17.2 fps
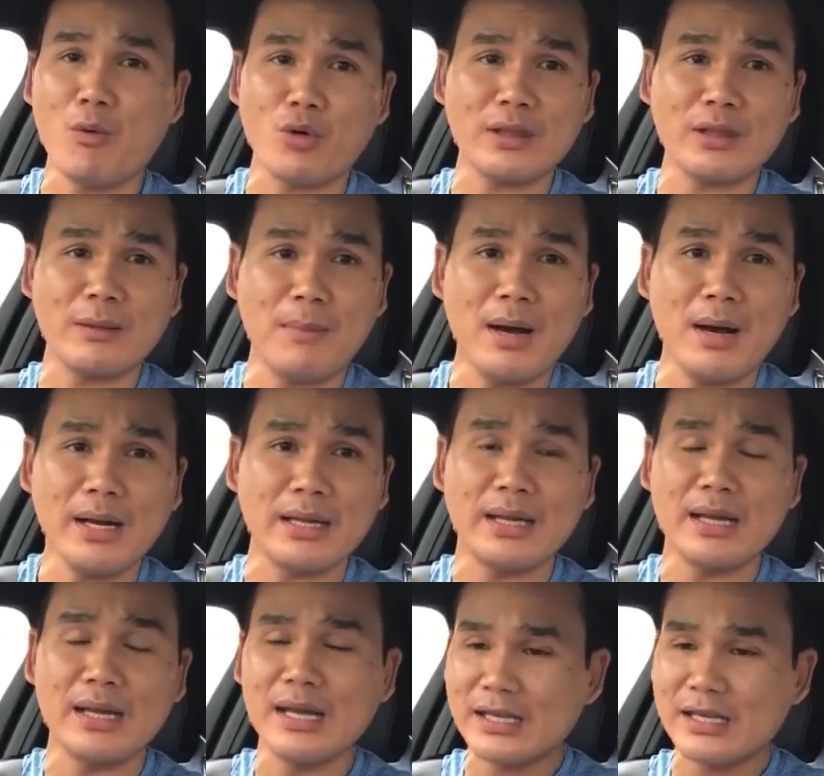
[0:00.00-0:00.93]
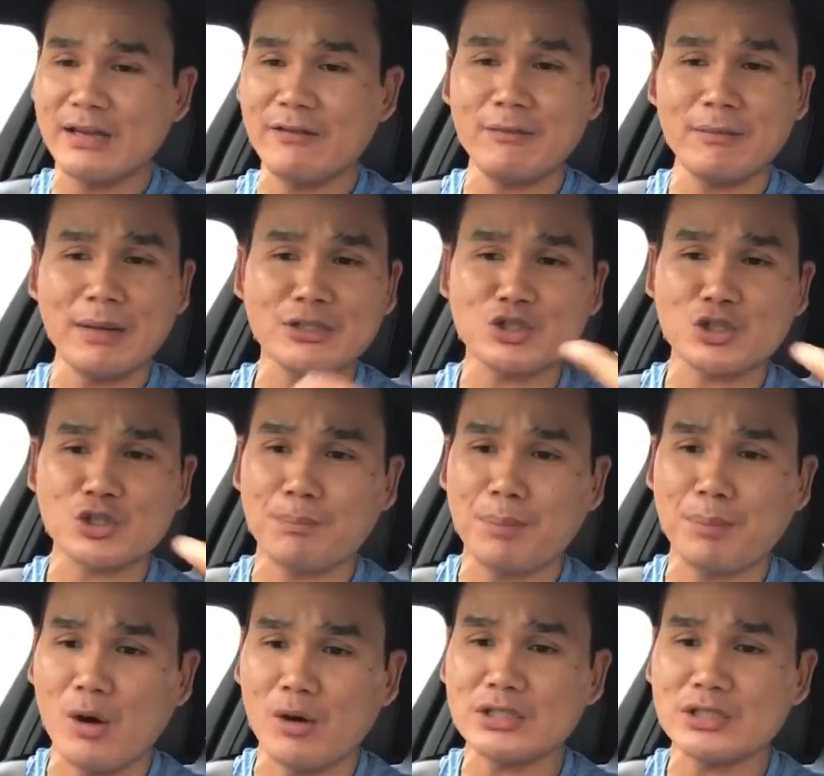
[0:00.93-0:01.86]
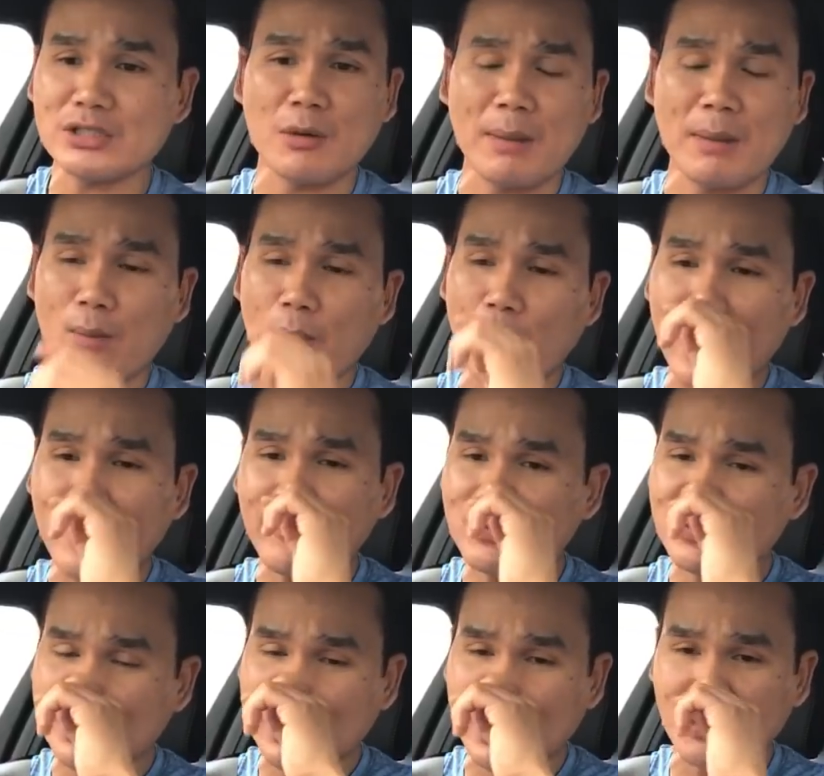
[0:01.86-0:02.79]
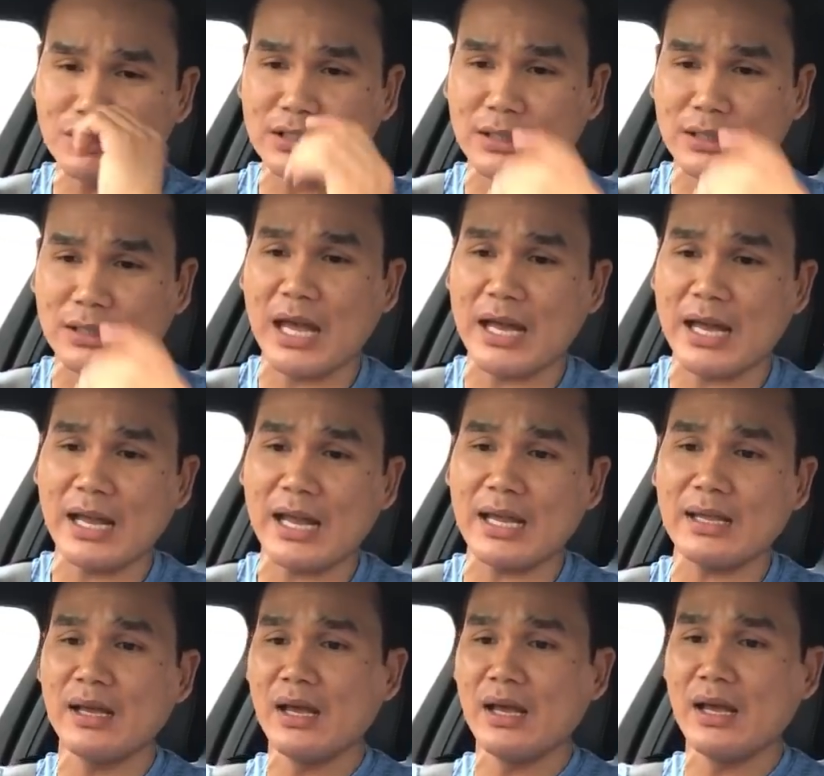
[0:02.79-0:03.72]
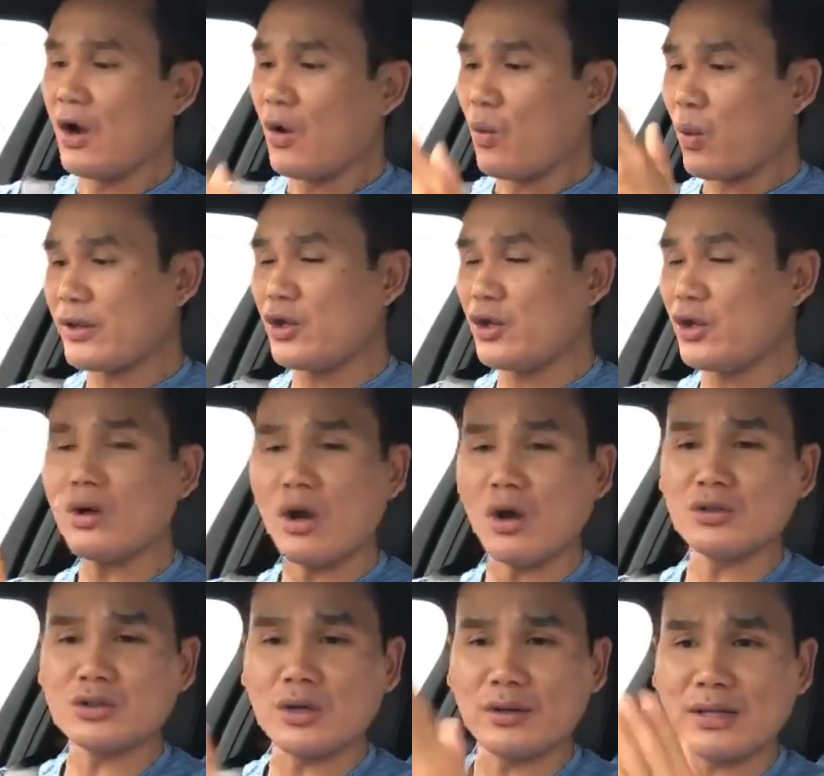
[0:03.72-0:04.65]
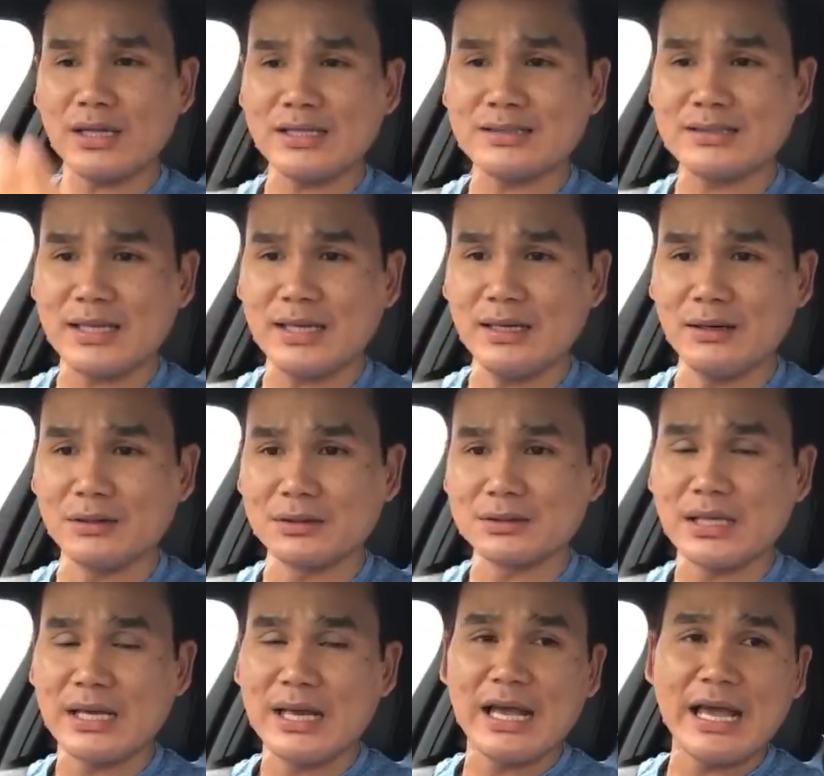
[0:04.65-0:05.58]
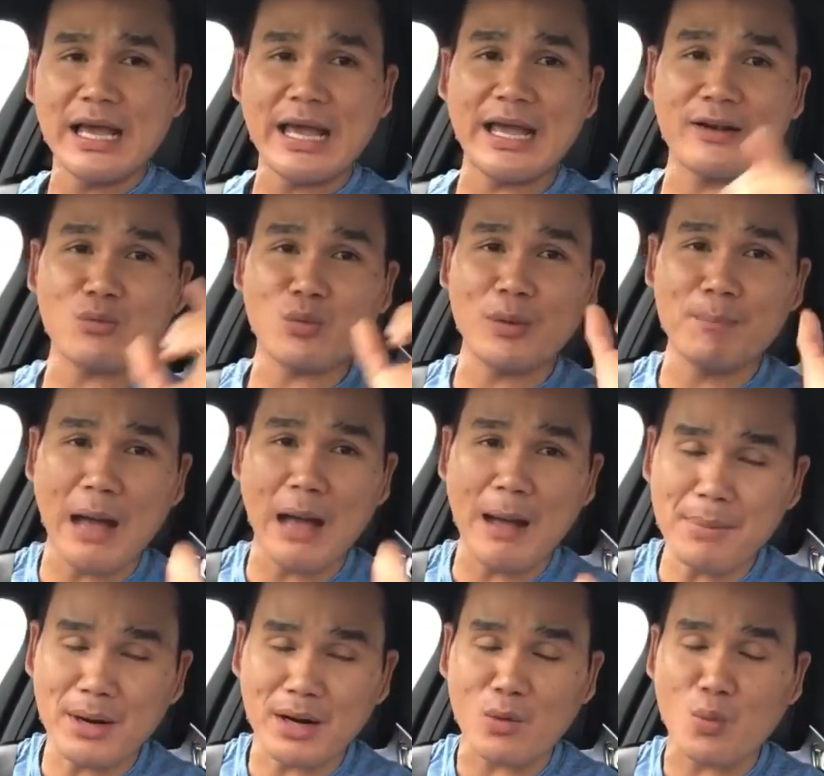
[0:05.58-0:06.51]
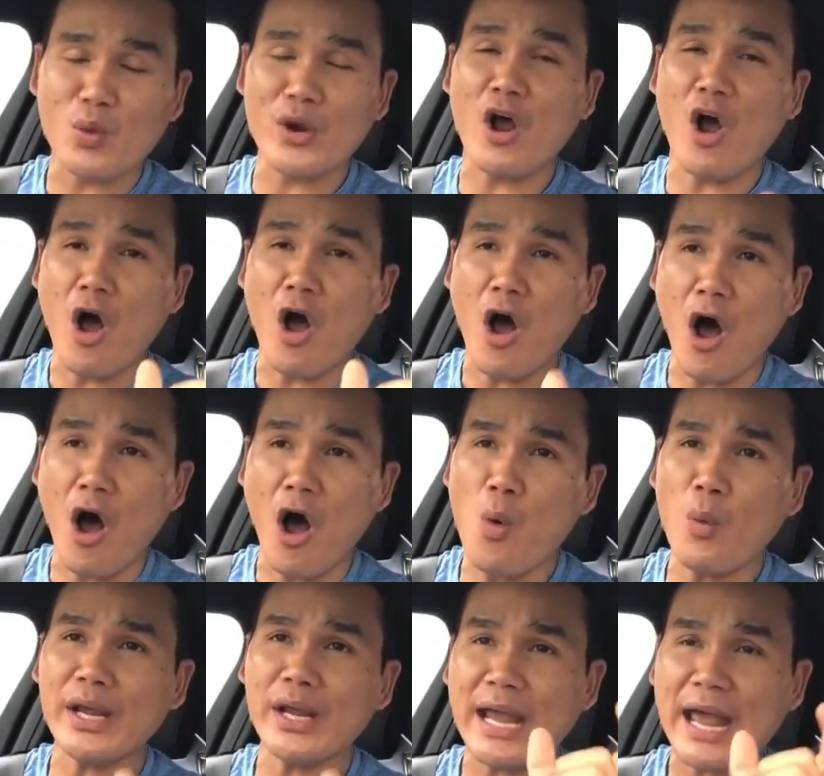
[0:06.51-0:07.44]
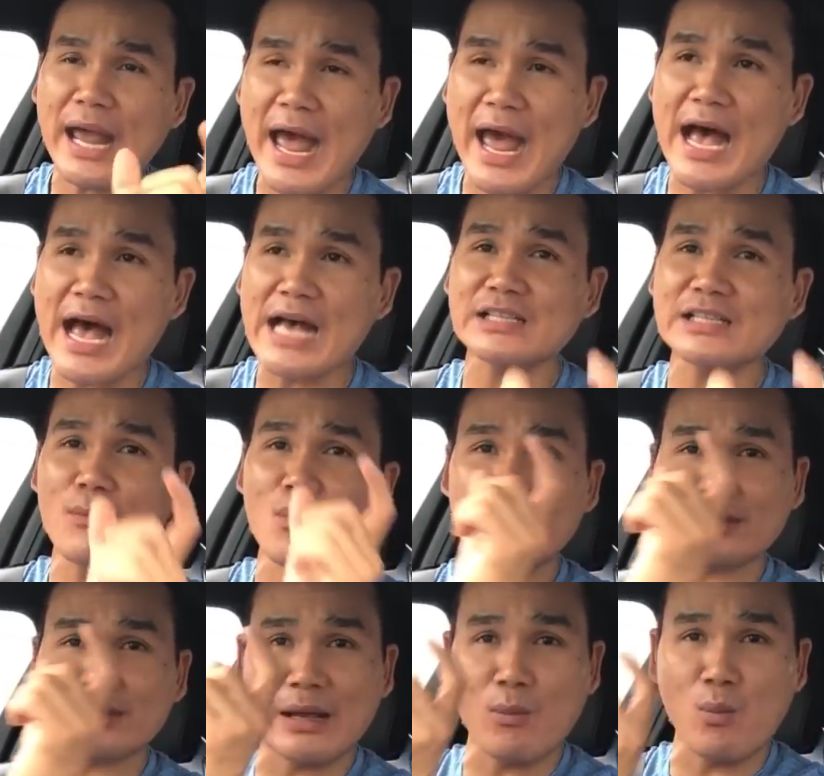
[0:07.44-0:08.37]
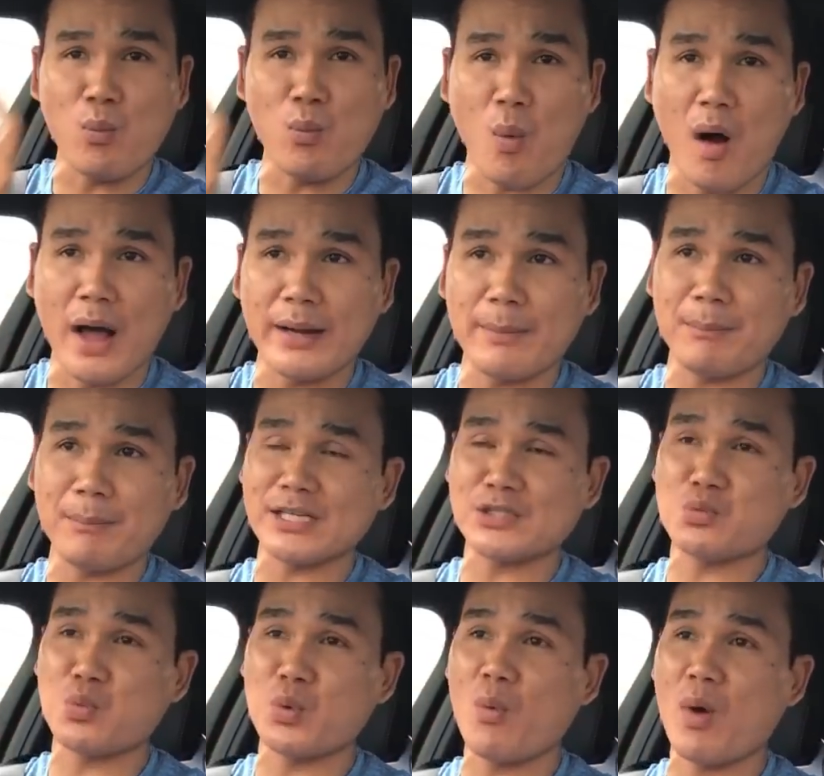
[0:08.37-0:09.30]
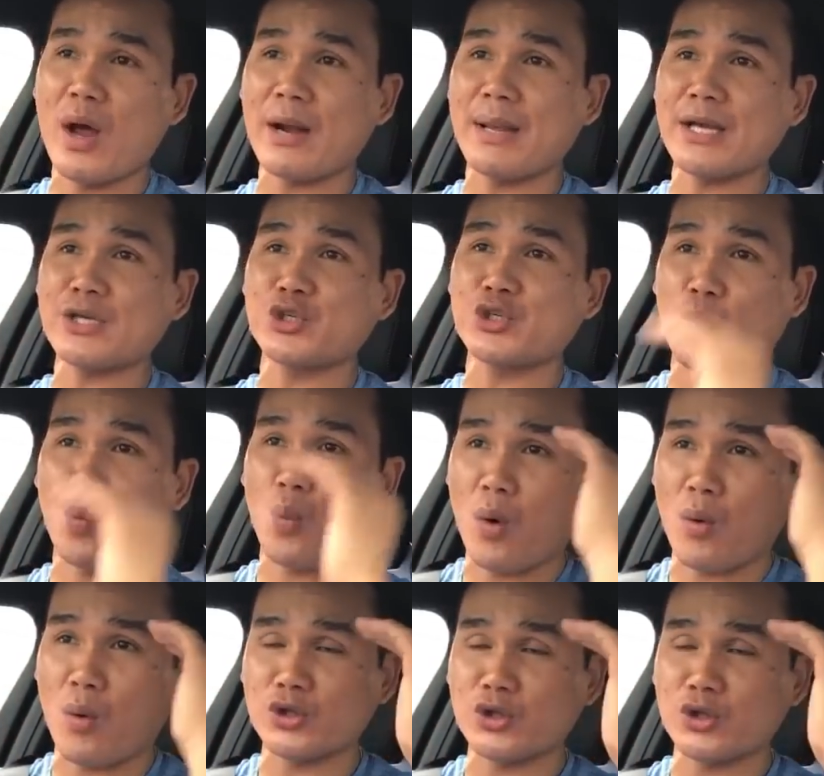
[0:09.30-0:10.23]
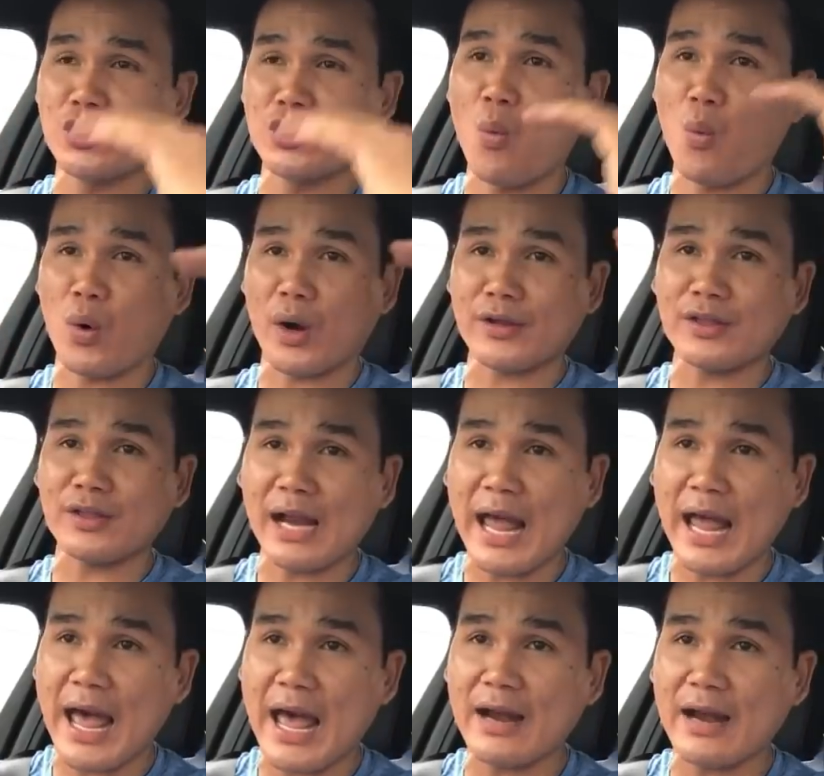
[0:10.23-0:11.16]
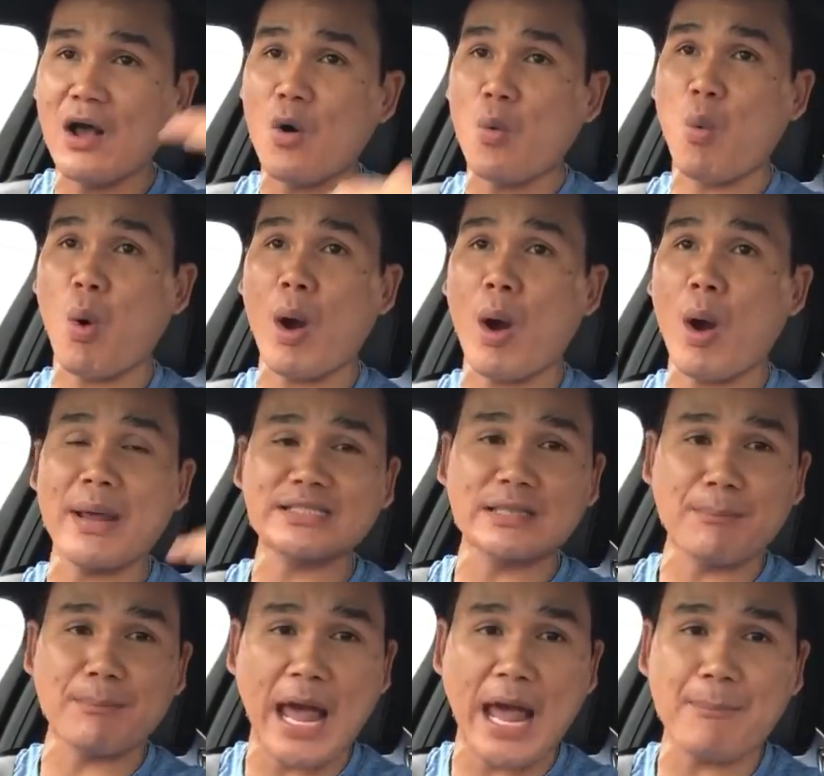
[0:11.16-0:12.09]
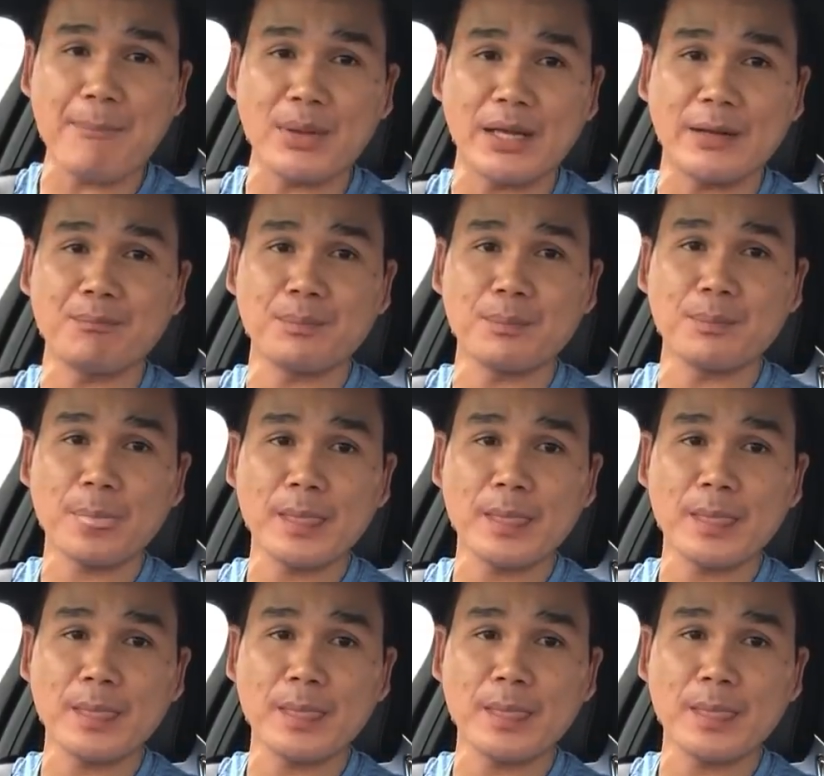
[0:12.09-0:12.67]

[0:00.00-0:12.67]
more than money. Give them extra bonus. So my wife tells them that, hey, when you close on these deals, and remember, we always ask them what they want because we want to make sure to know where they're at, what makes them happy.